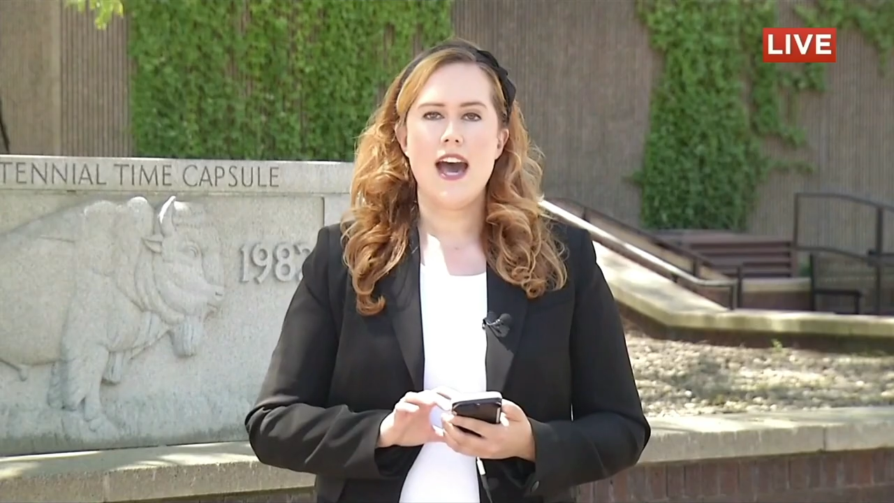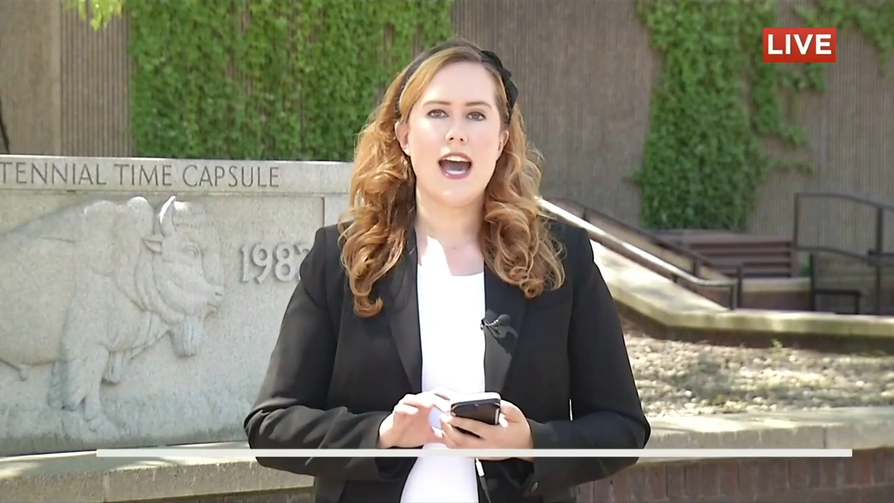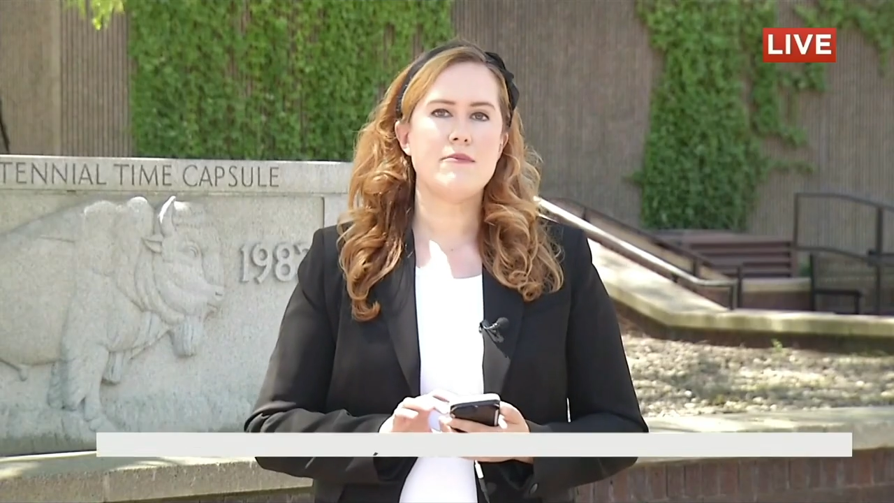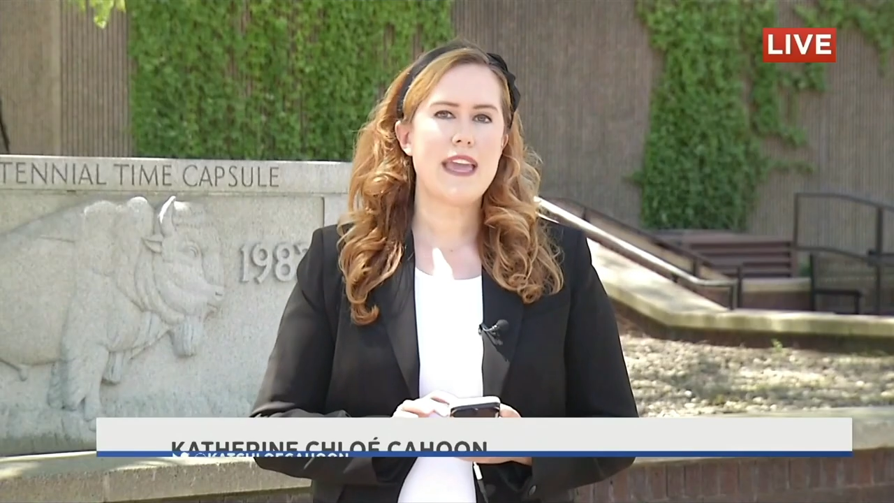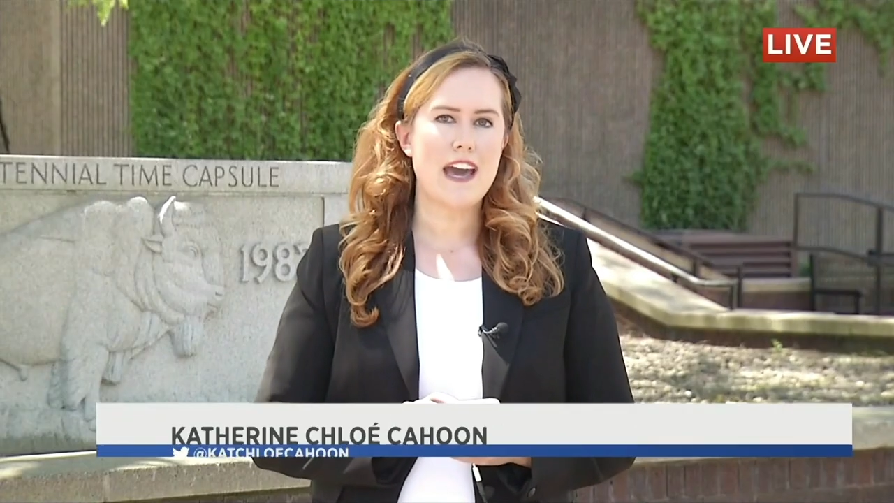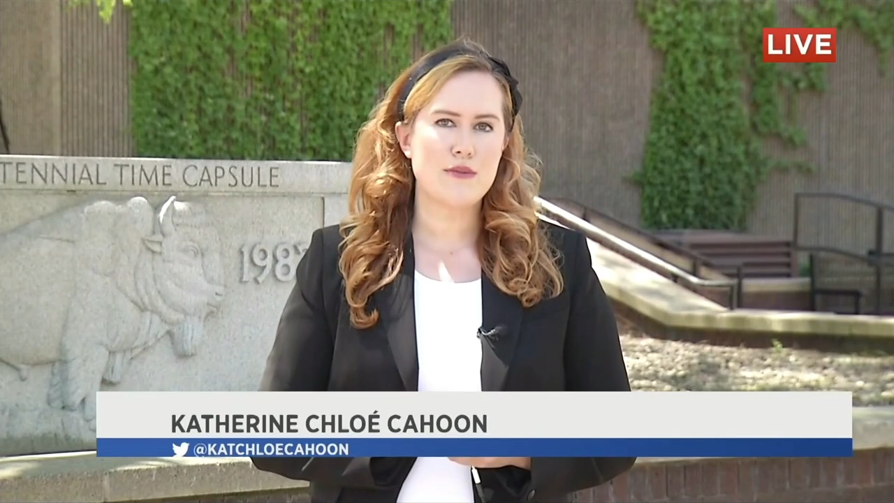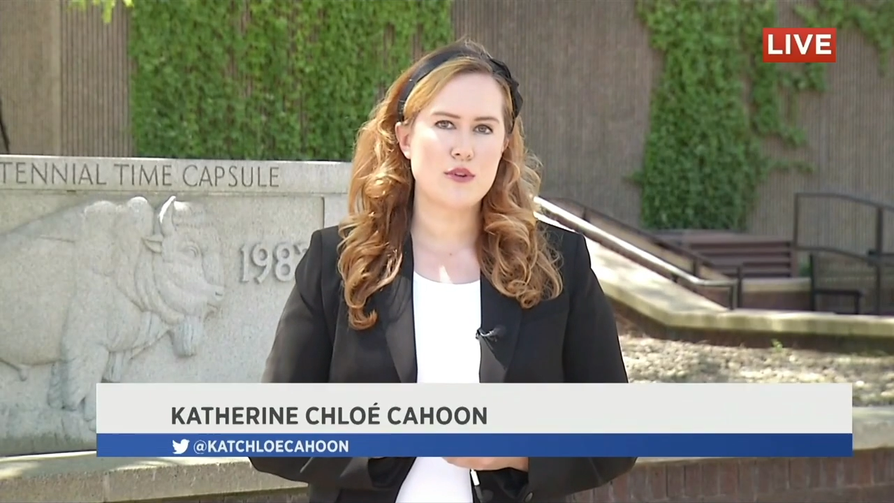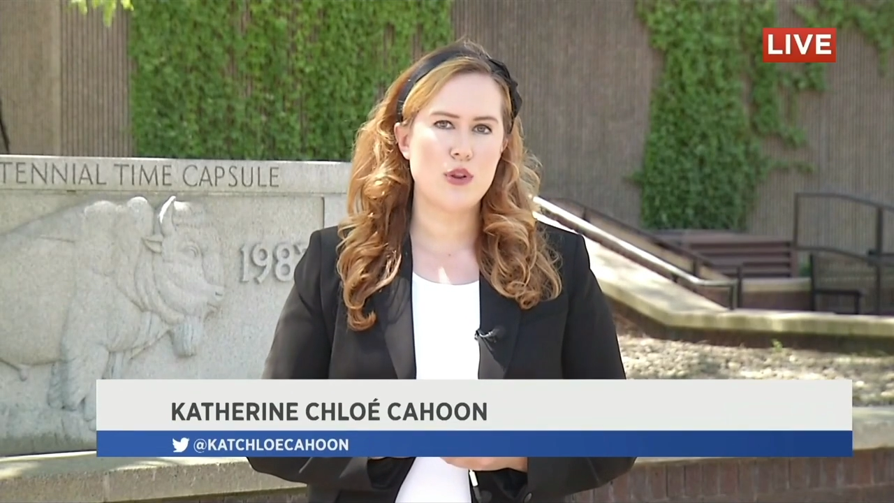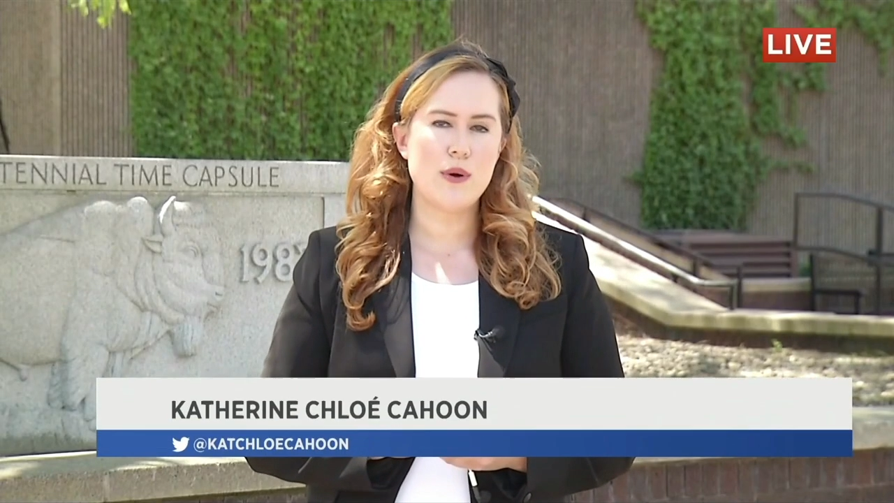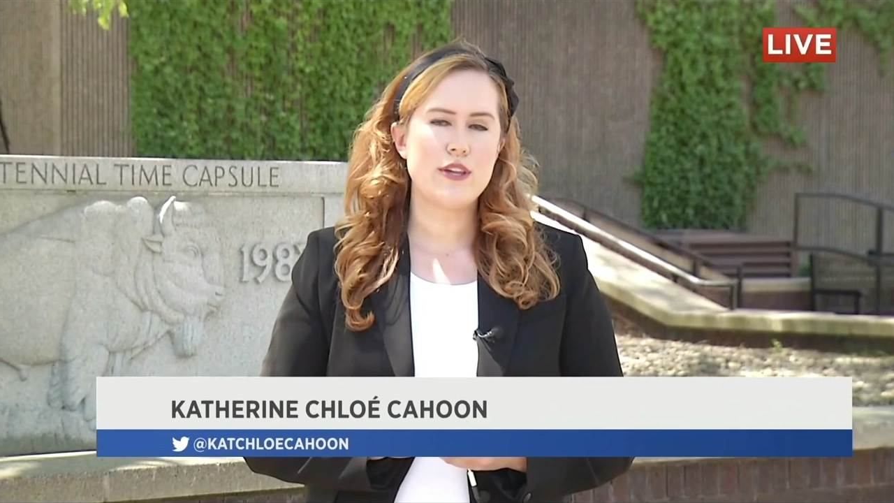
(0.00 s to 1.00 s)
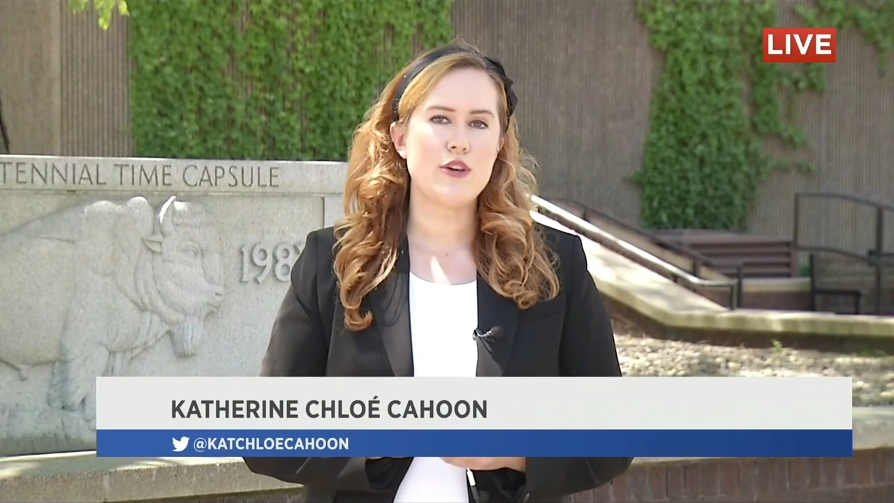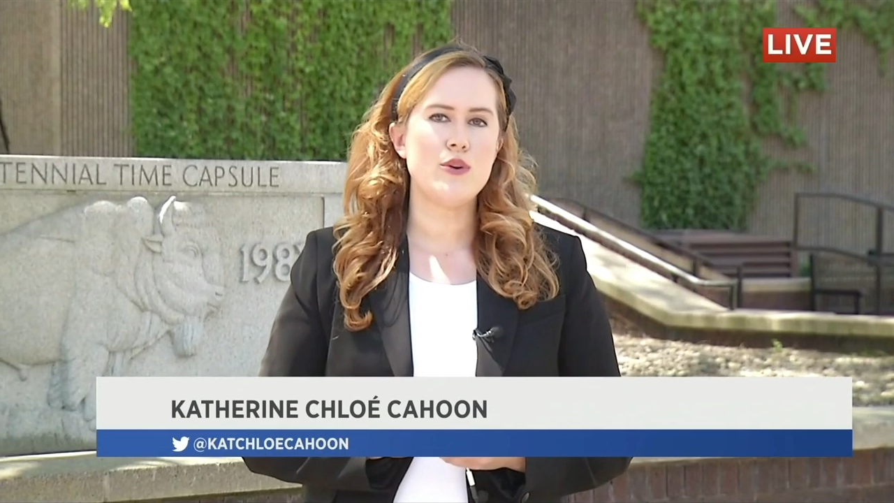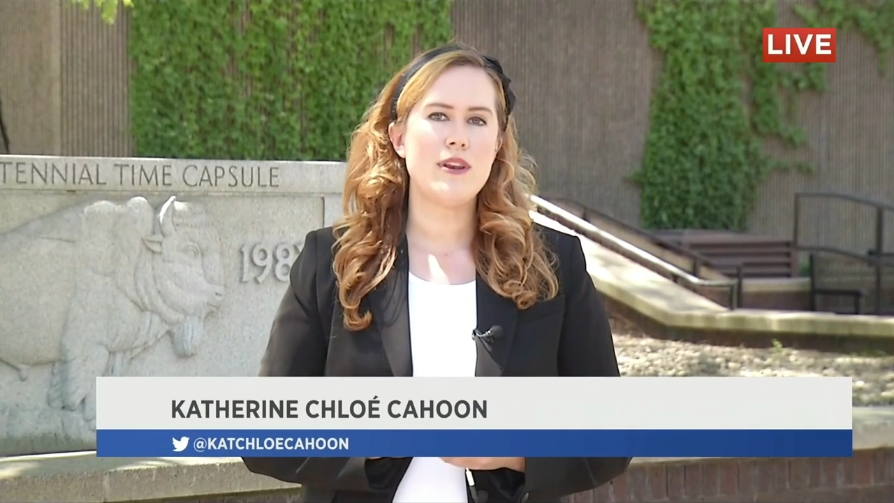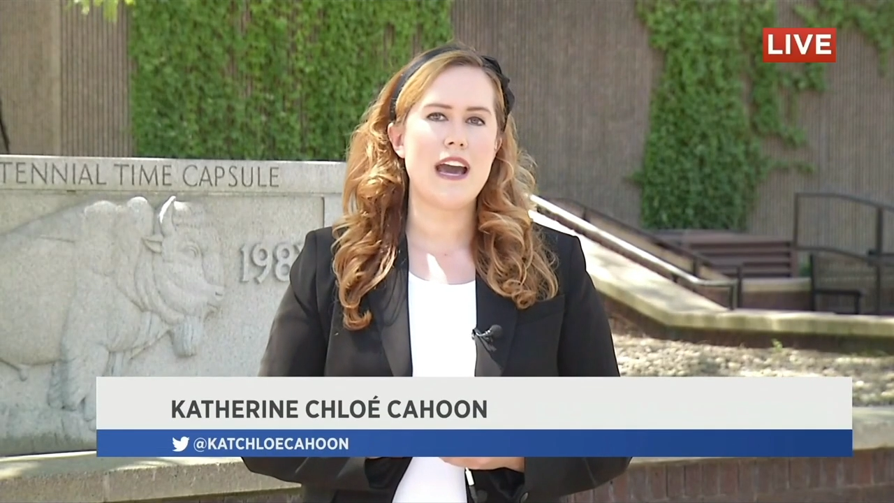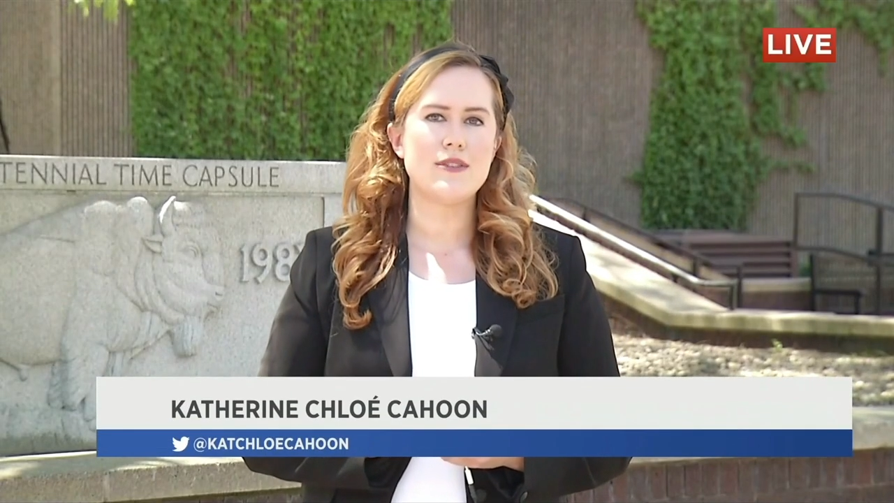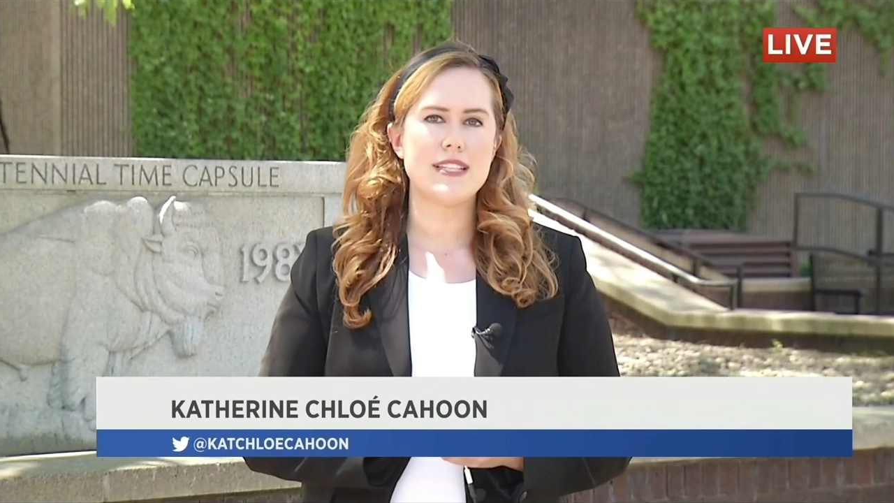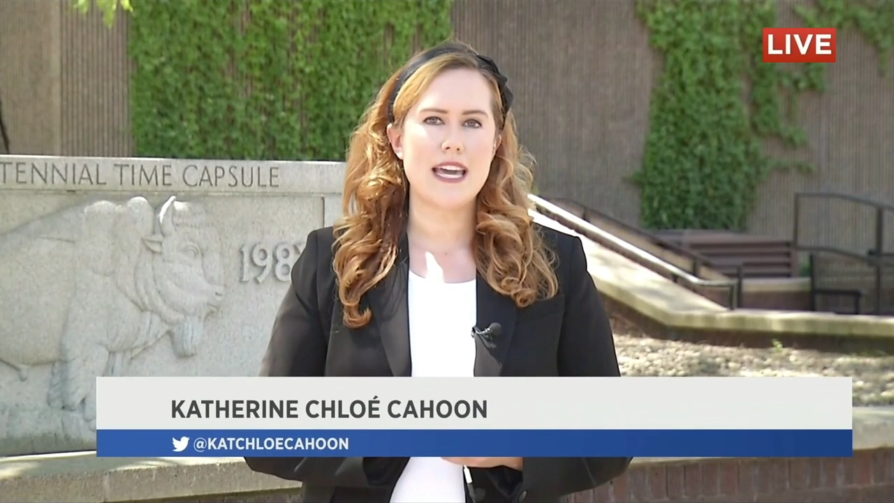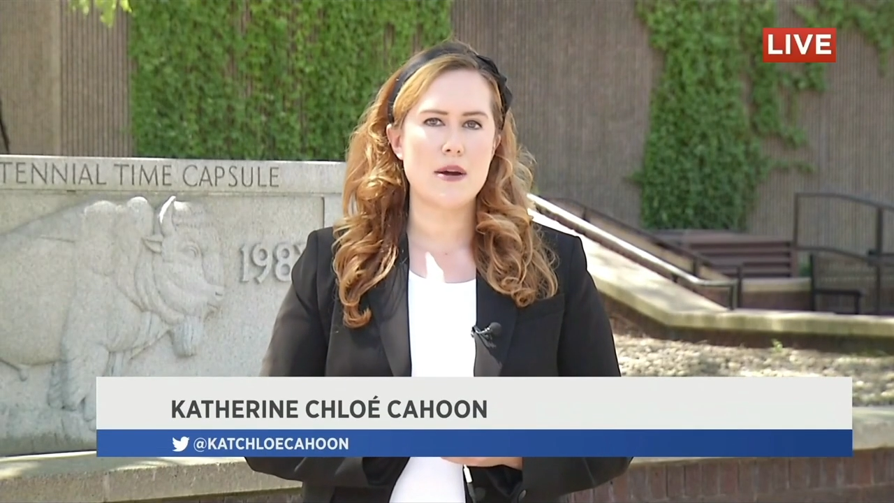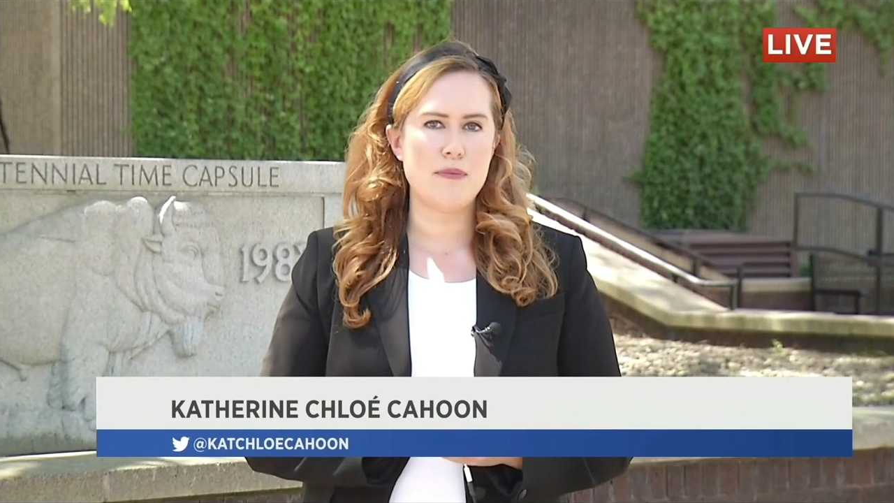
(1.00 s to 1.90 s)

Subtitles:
I'm Katherine Chloé Cahoon outside